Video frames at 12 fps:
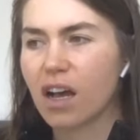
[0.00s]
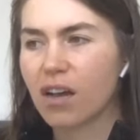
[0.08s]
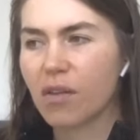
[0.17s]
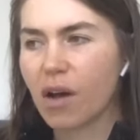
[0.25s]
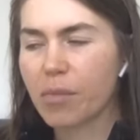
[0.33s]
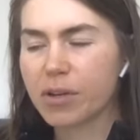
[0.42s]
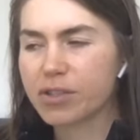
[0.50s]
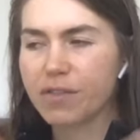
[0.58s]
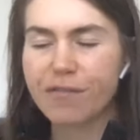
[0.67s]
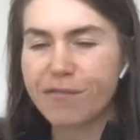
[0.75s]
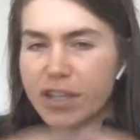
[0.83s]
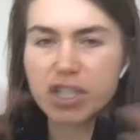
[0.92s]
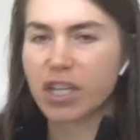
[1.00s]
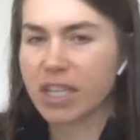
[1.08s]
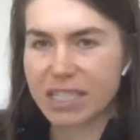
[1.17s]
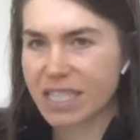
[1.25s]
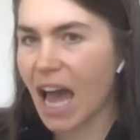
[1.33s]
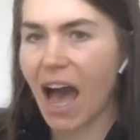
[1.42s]
a bunch of fishing
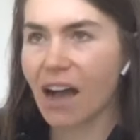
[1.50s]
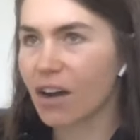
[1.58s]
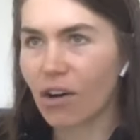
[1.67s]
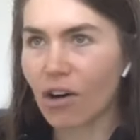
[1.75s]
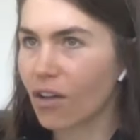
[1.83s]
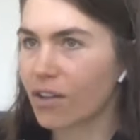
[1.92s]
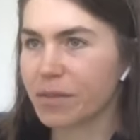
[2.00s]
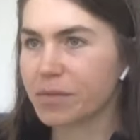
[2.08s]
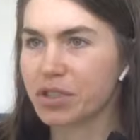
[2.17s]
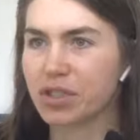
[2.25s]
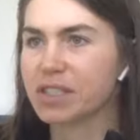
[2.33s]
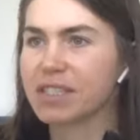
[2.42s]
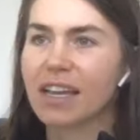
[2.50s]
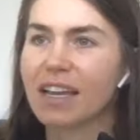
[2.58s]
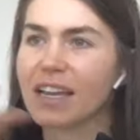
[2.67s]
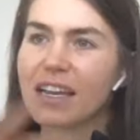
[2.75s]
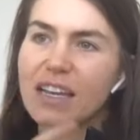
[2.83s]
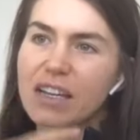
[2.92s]
tackle. And it was just
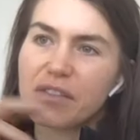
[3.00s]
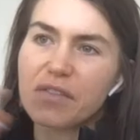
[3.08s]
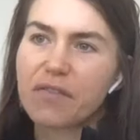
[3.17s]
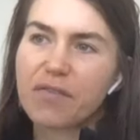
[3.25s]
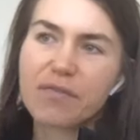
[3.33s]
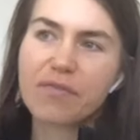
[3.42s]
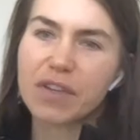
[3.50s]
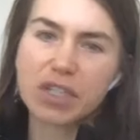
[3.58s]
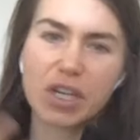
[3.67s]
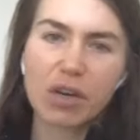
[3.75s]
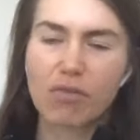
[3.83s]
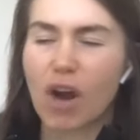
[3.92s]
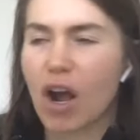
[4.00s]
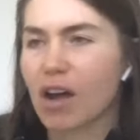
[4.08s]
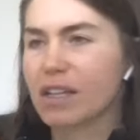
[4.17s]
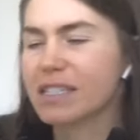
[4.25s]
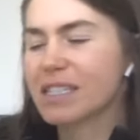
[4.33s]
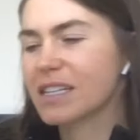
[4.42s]
like fishing
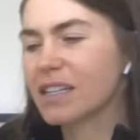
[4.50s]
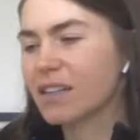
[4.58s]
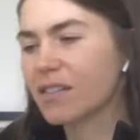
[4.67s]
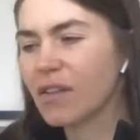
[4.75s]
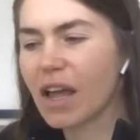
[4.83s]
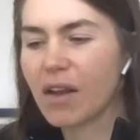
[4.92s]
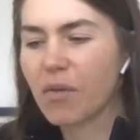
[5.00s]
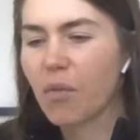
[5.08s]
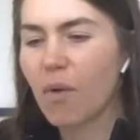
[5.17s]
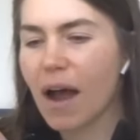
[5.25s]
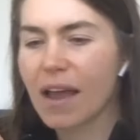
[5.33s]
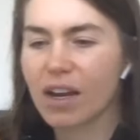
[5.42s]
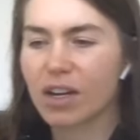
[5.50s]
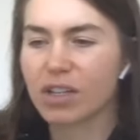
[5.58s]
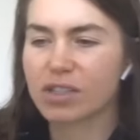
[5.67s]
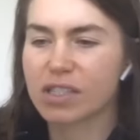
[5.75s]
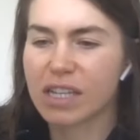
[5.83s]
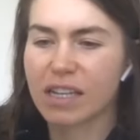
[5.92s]
rods and, and
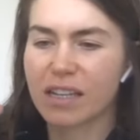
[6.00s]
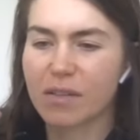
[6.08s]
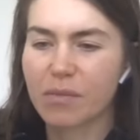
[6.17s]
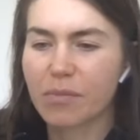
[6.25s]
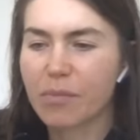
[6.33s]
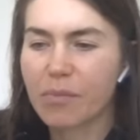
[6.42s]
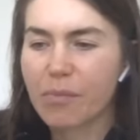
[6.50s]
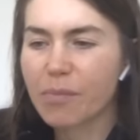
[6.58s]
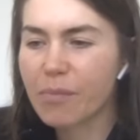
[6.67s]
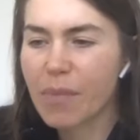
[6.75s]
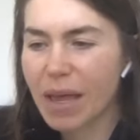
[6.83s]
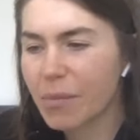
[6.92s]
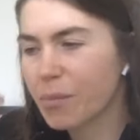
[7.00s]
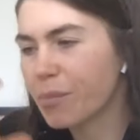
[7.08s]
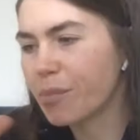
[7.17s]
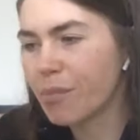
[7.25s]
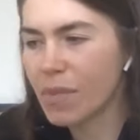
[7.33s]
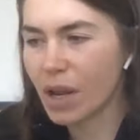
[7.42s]
wires and, you
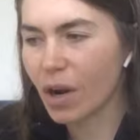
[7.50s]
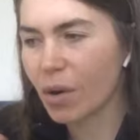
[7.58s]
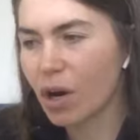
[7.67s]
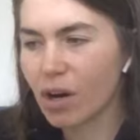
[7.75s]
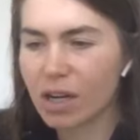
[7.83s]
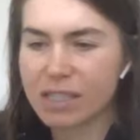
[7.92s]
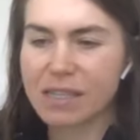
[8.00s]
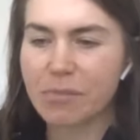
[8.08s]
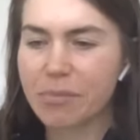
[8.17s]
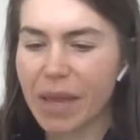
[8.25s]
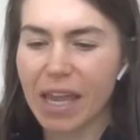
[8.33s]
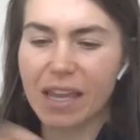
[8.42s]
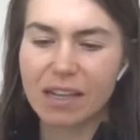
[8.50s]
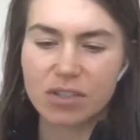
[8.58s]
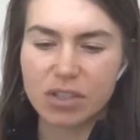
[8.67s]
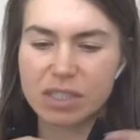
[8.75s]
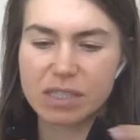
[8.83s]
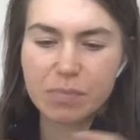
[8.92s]
know, hooks and bait
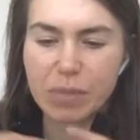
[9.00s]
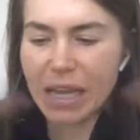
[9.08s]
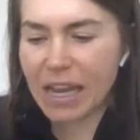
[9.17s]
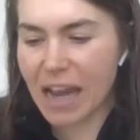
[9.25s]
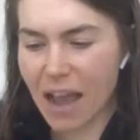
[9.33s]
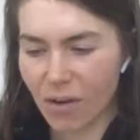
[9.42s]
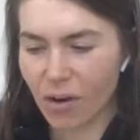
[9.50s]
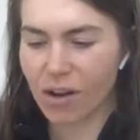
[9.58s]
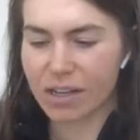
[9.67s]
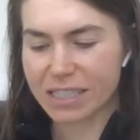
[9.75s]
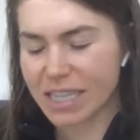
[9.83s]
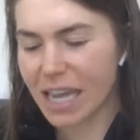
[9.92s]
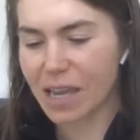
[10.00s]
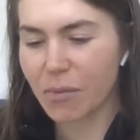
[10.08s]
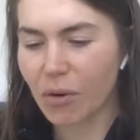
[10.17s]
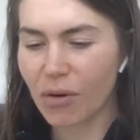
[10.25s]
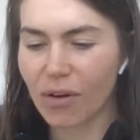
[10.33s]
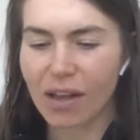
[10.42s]
just splayed out on a
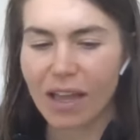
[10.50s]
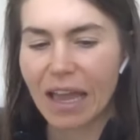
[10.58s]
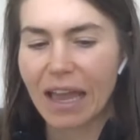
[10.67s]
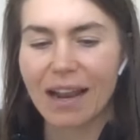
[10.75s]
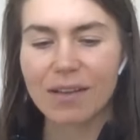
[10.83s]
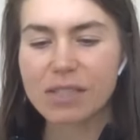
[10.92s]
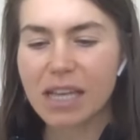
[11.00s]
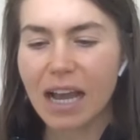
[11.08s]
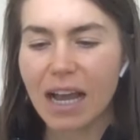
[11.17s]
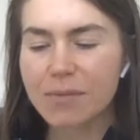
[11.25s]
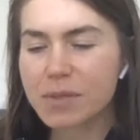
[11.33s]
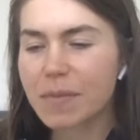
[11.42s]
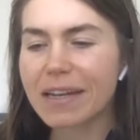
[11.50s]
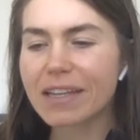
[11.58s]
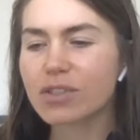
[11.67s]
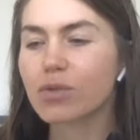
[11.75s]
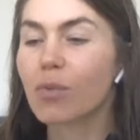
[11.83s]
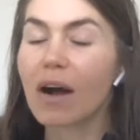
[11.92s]
table. And I was like, I'm spending
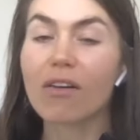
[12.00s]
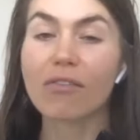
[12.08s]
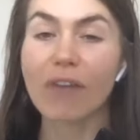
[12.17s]
twelve